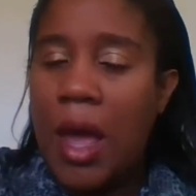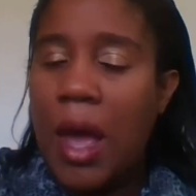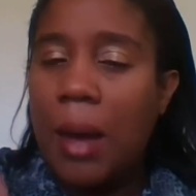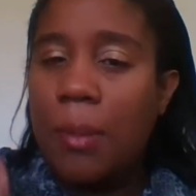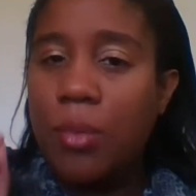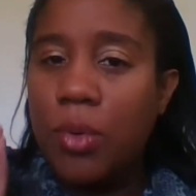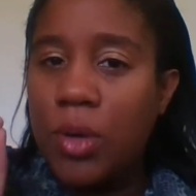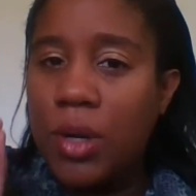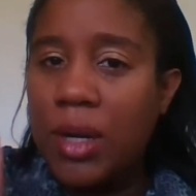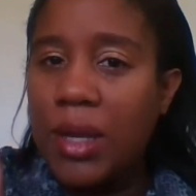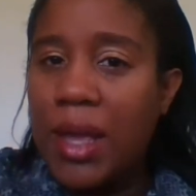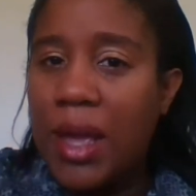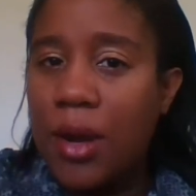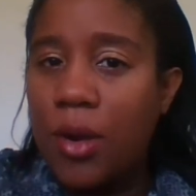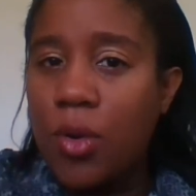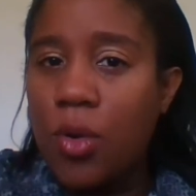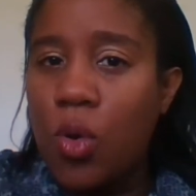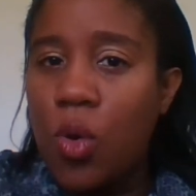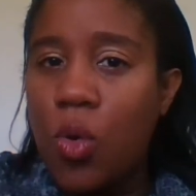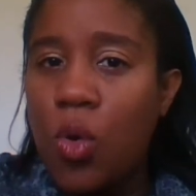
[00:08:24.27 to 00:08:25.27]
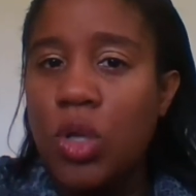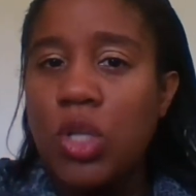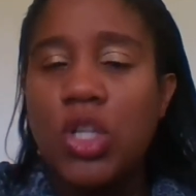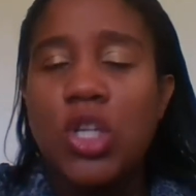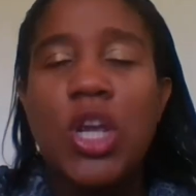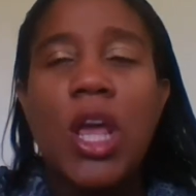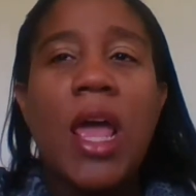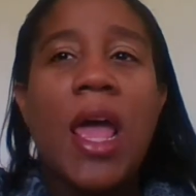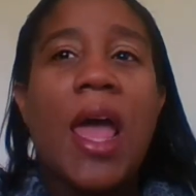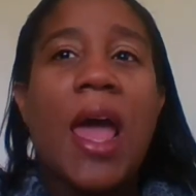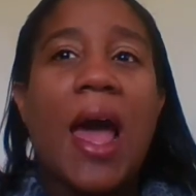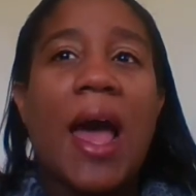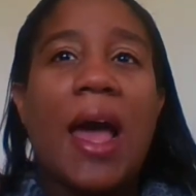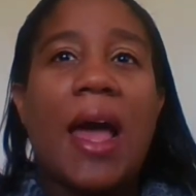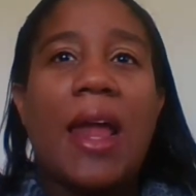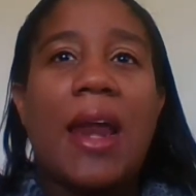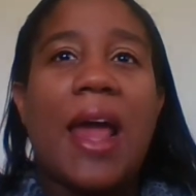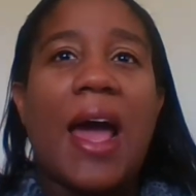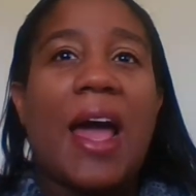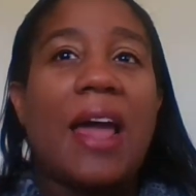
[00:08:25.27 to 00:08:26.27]

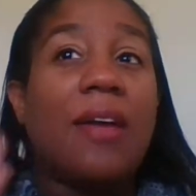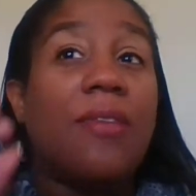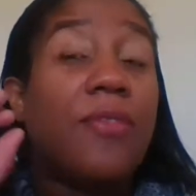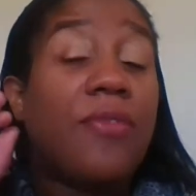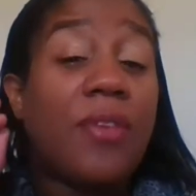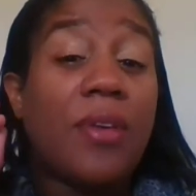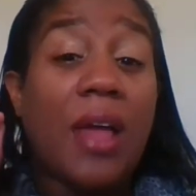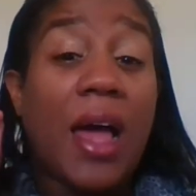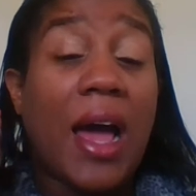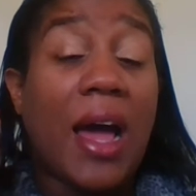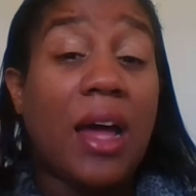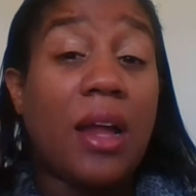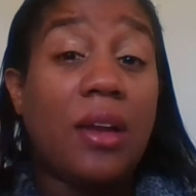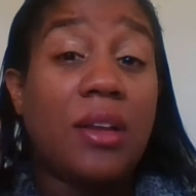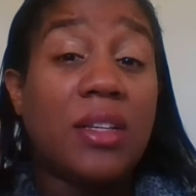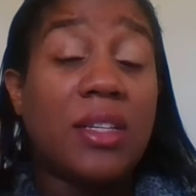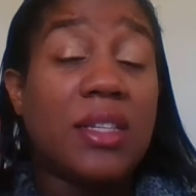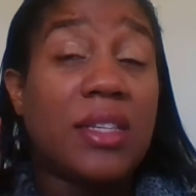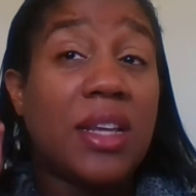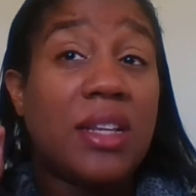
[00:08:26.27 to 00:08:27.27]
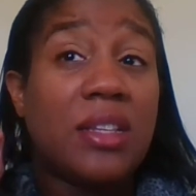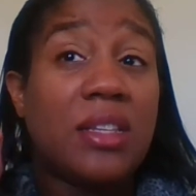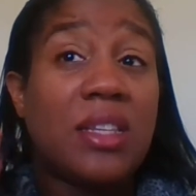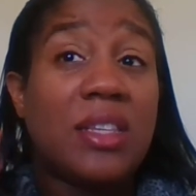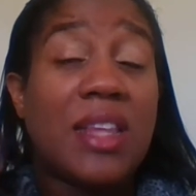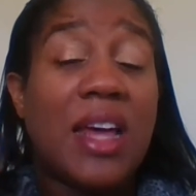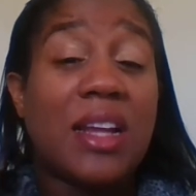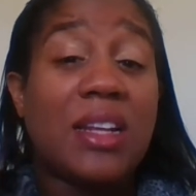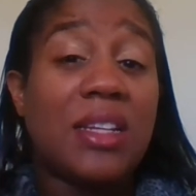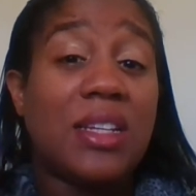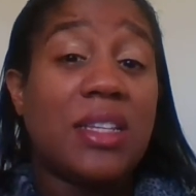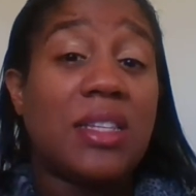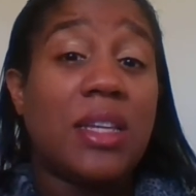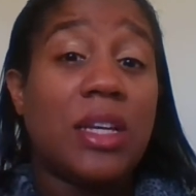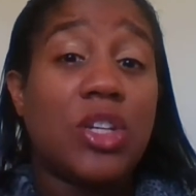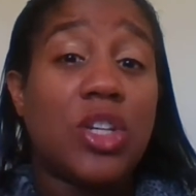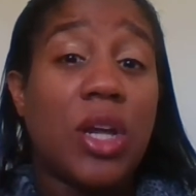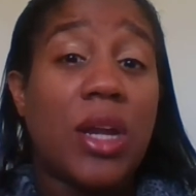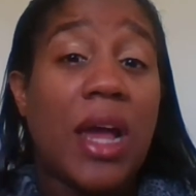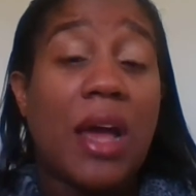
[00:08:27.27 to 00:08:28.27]
And I've had, since that
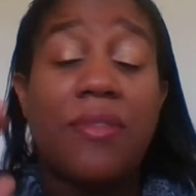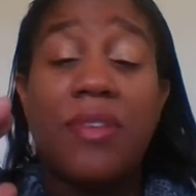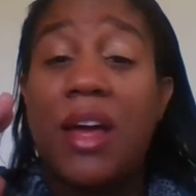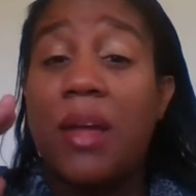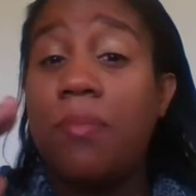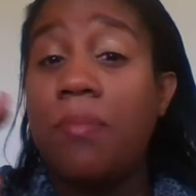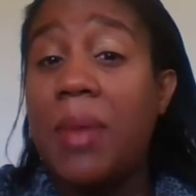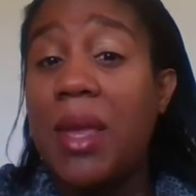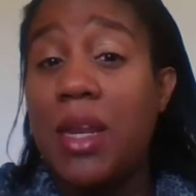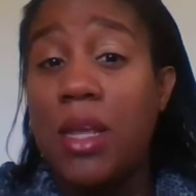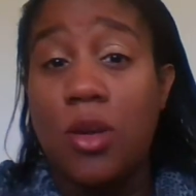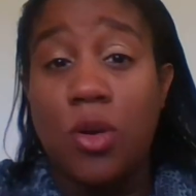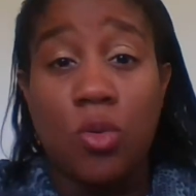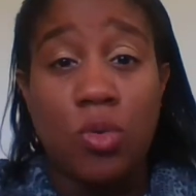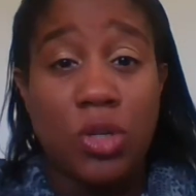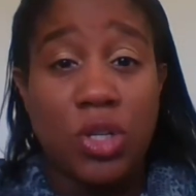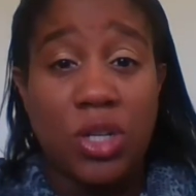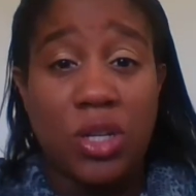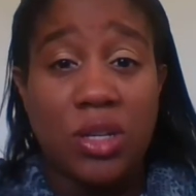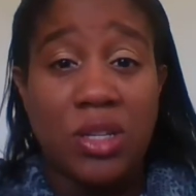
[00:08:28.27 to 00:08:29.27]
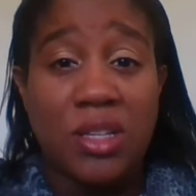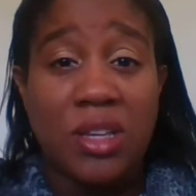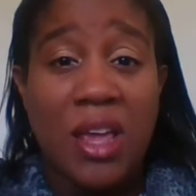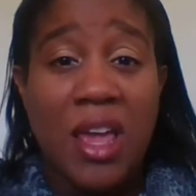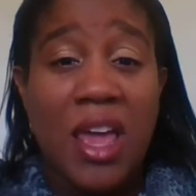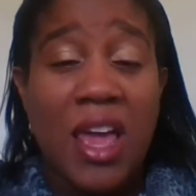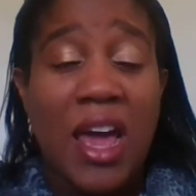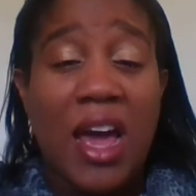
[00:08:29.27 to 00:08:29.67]
decision, I've had many coaches.